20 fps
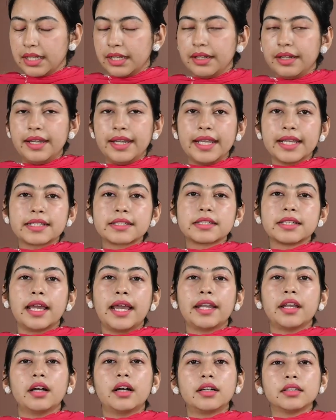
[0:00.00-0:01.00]
Next,
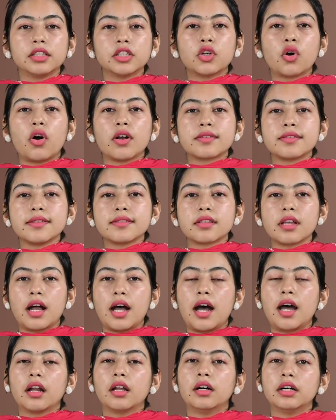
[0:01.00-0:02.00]
and other causes
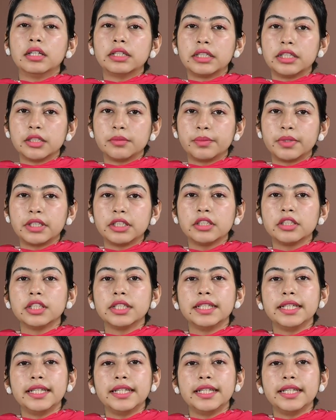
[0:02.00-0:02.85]
are heartburn.